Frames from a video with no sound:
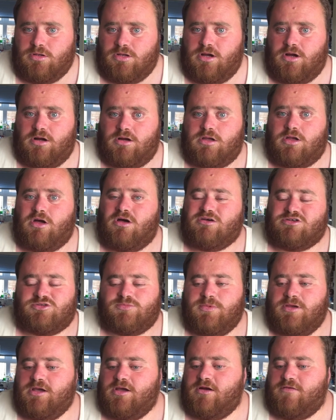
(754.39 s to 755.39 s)
lot cost
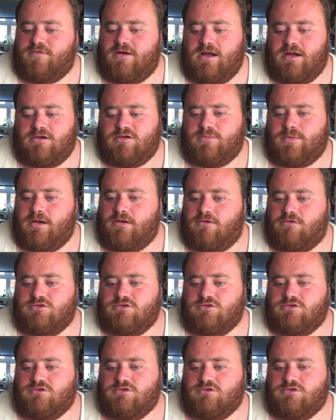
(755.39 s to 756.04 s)
me around about